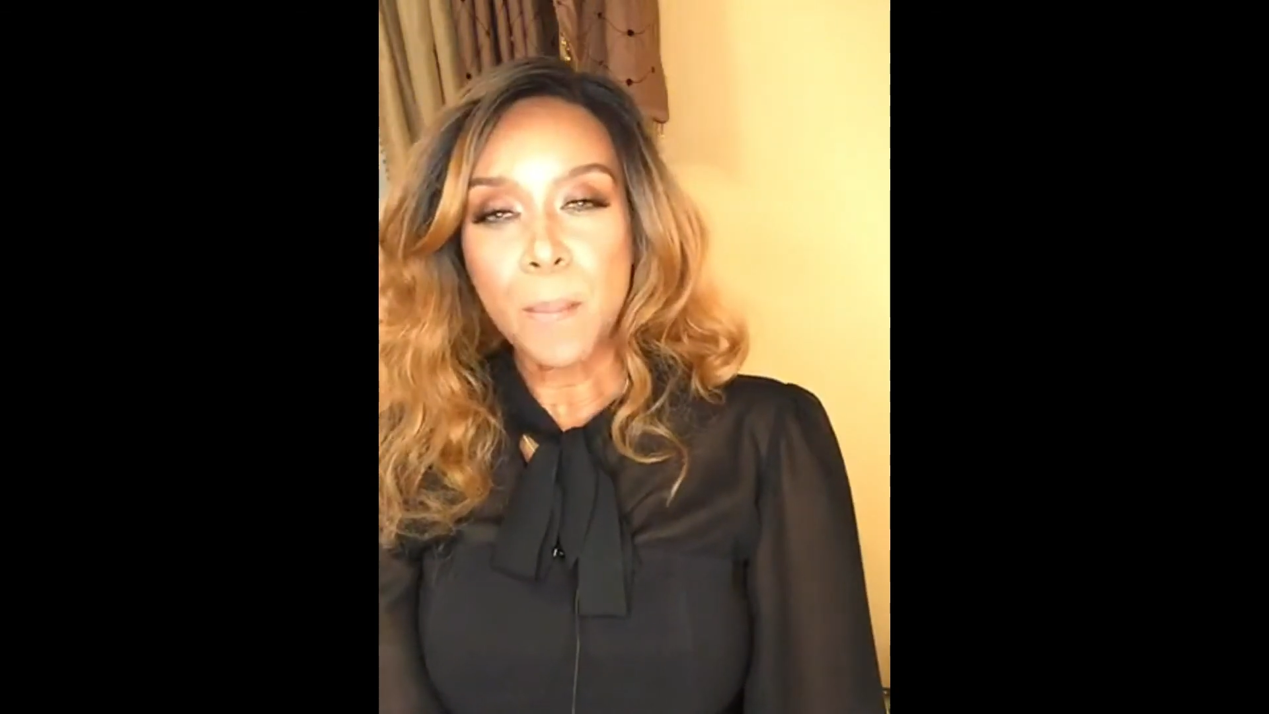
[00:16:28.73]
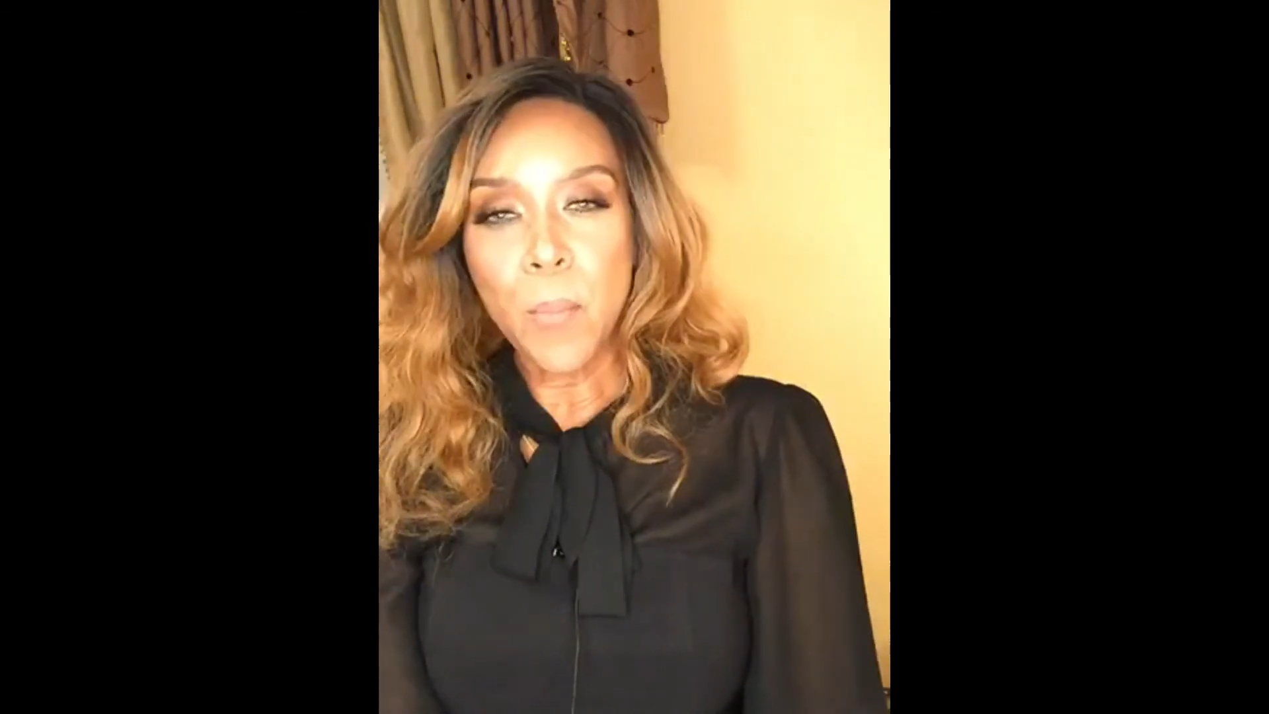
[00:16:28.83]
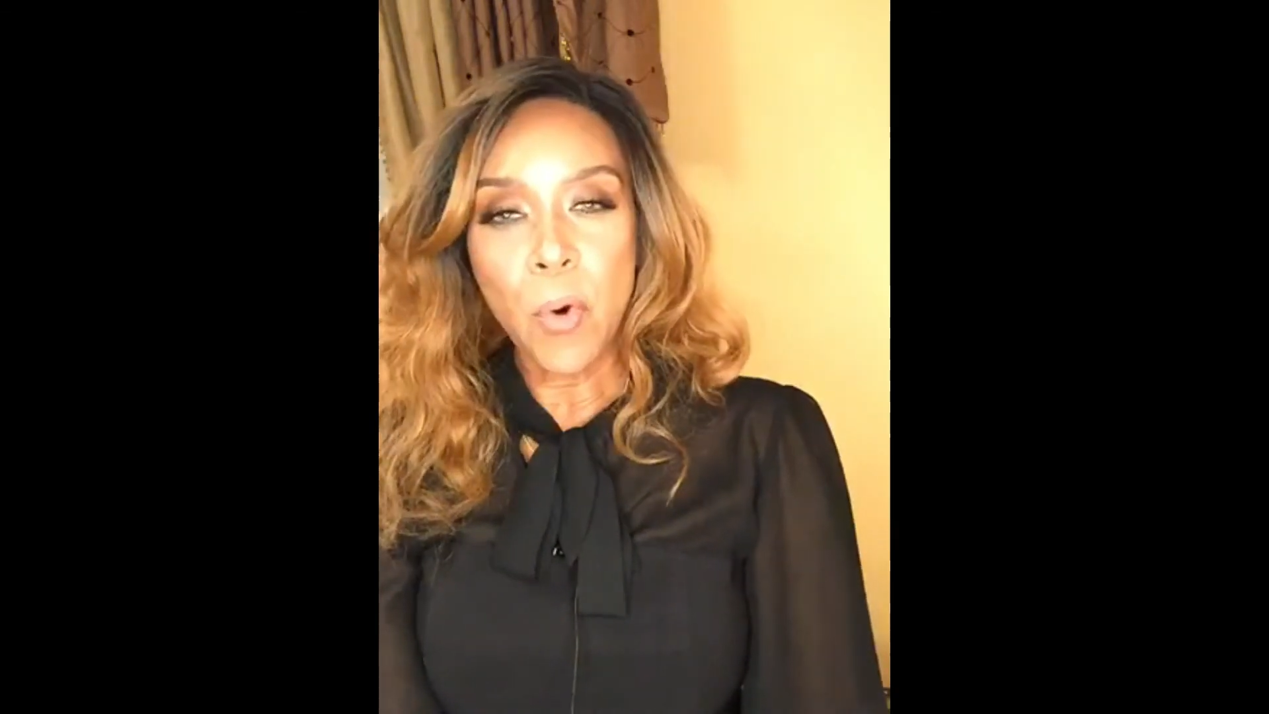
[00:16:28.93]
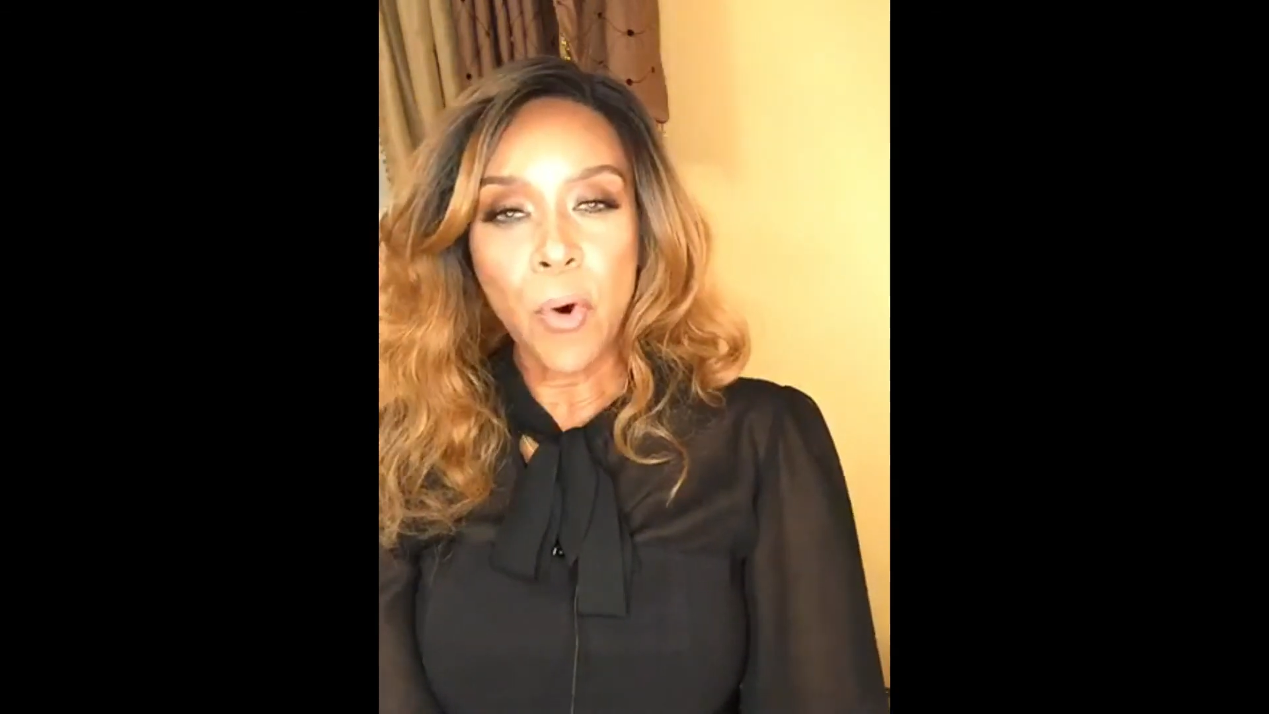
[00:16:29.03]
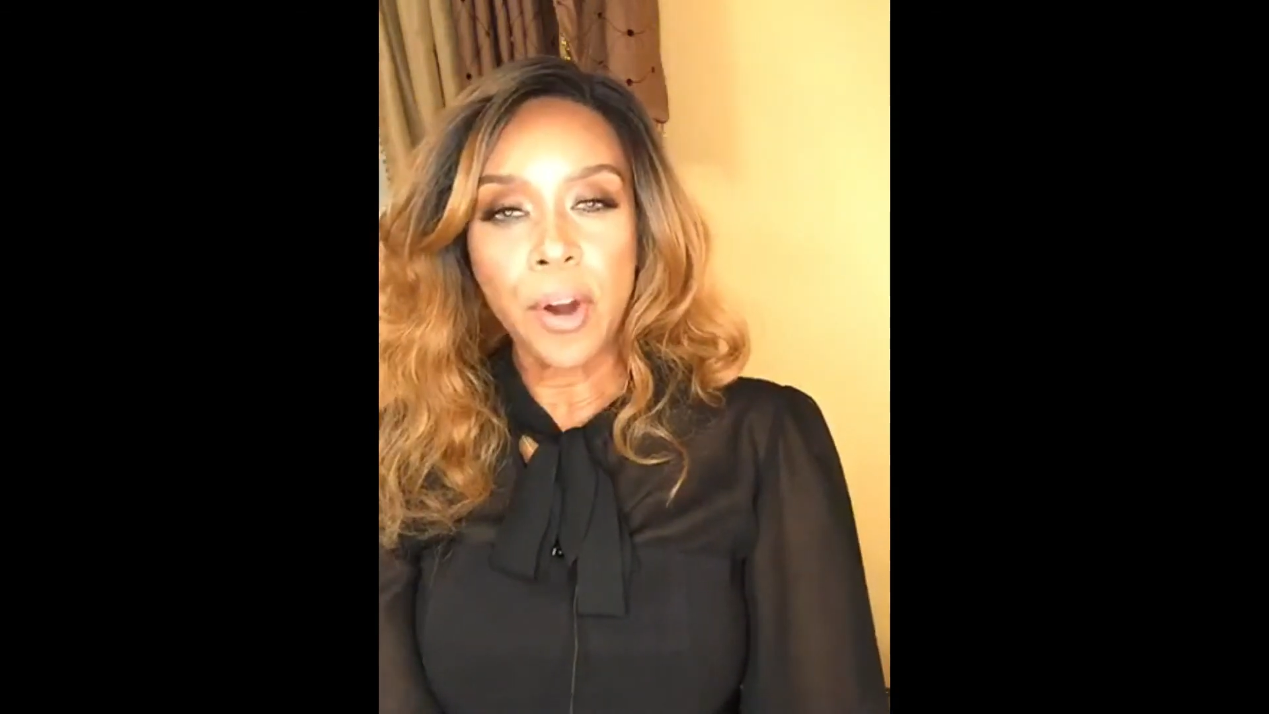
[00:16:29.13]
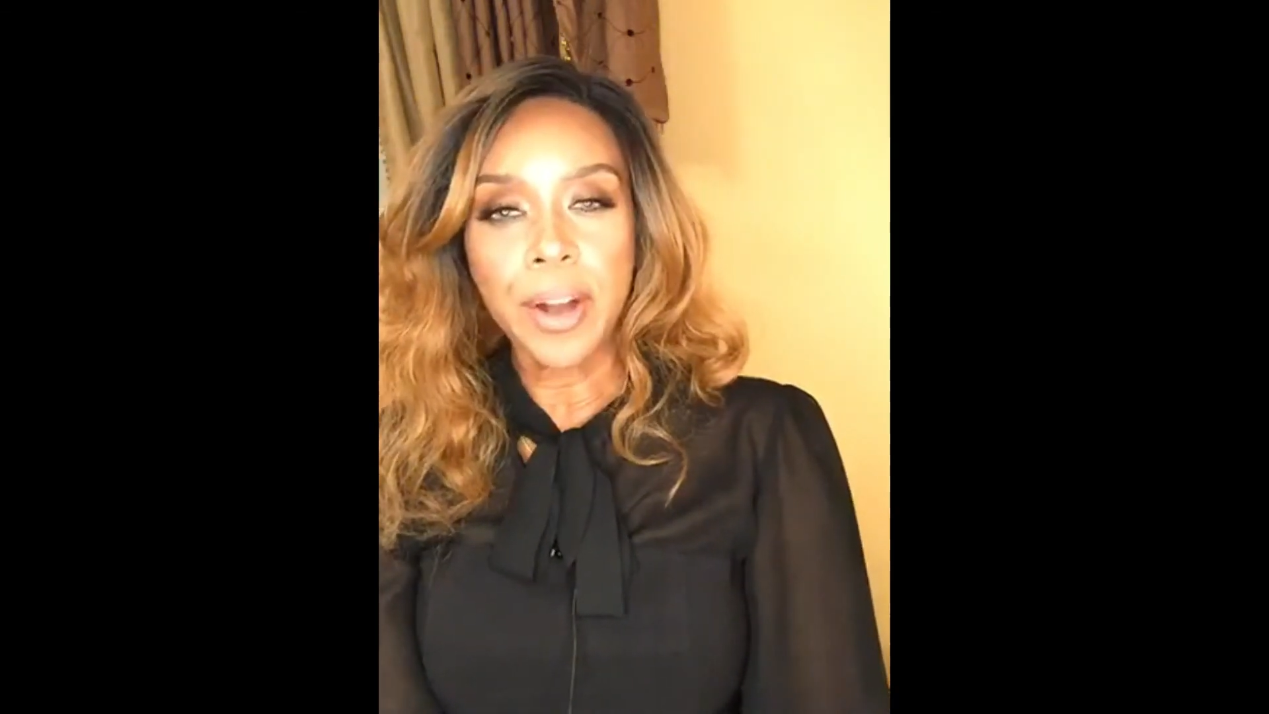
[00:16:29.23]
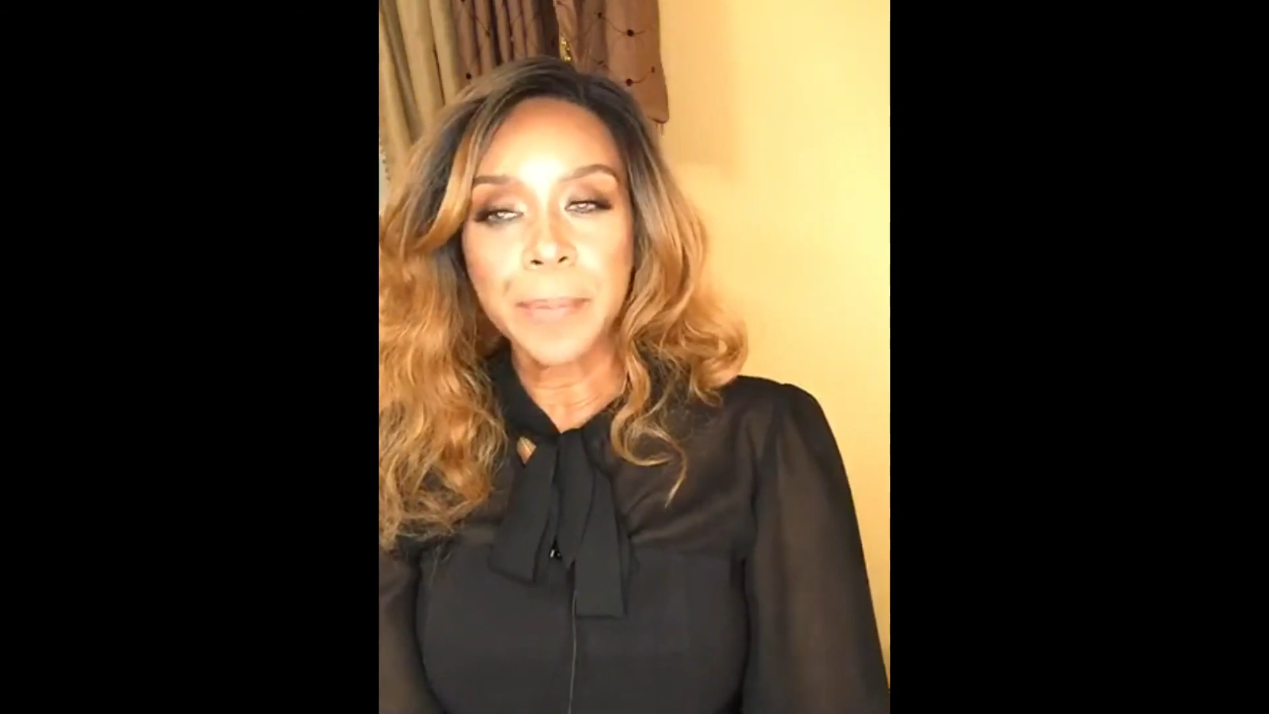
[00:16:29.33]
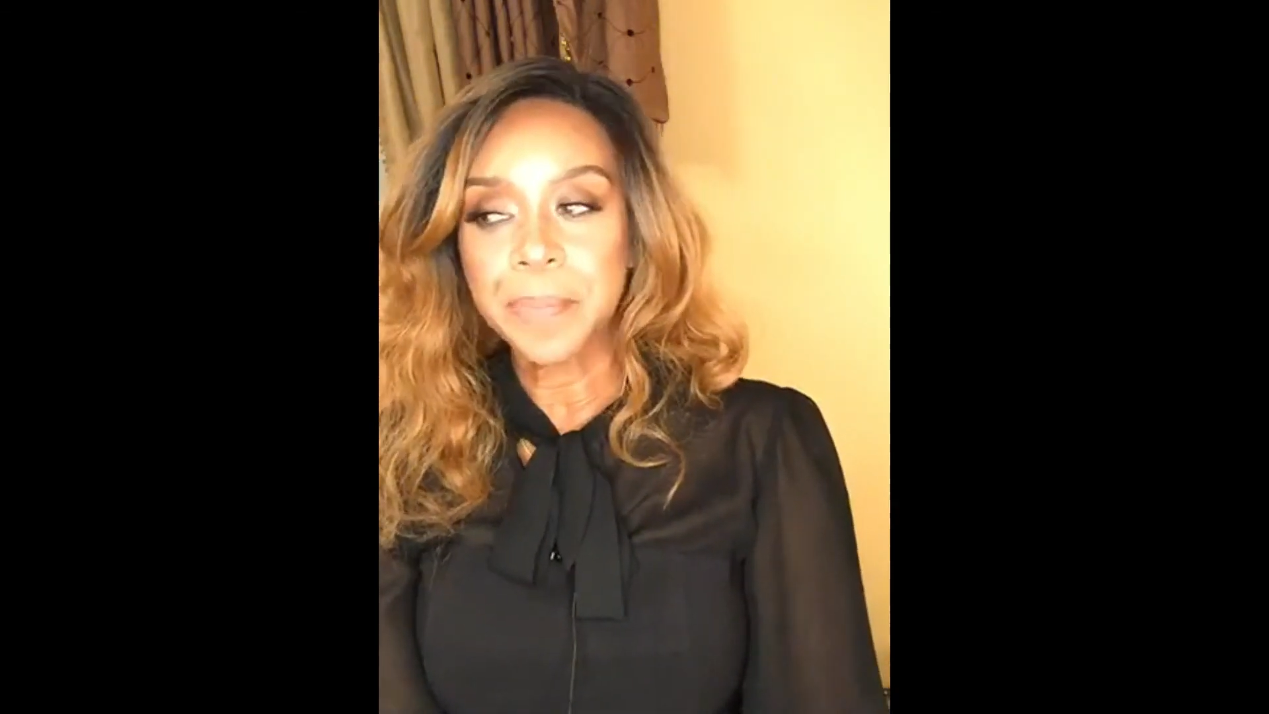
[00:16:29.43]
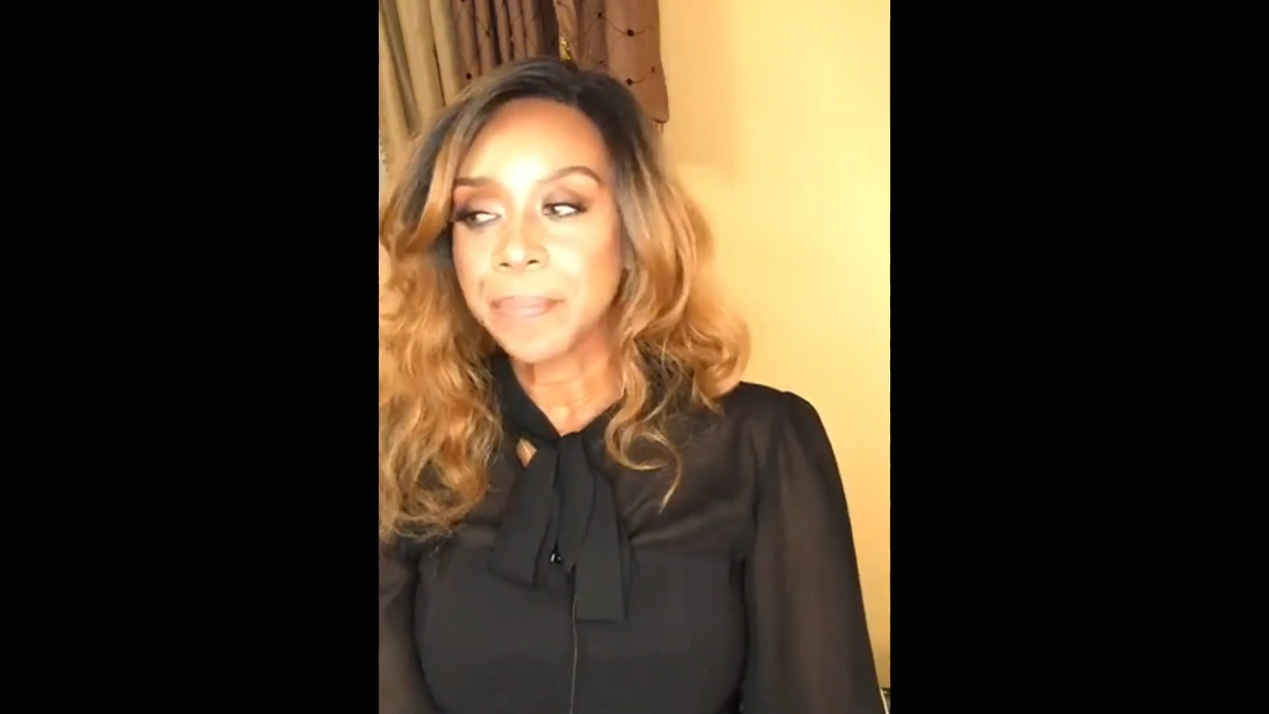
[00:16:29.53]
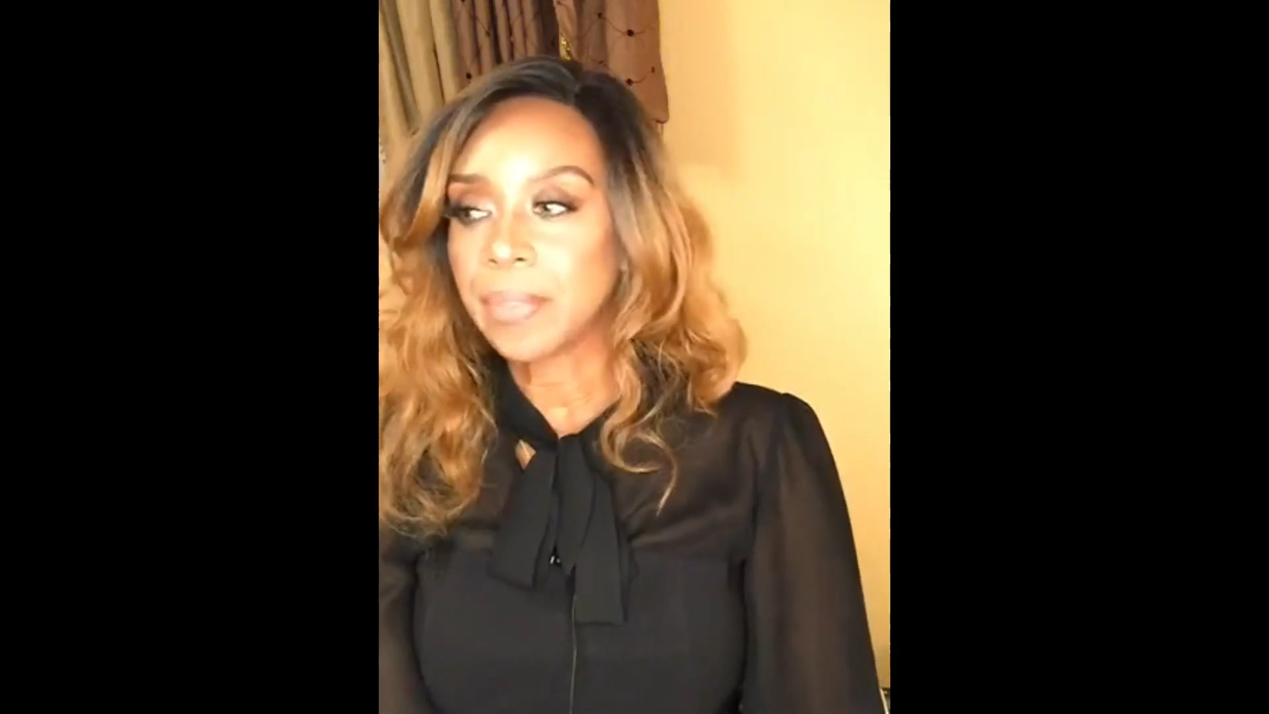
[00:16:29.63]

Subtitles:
more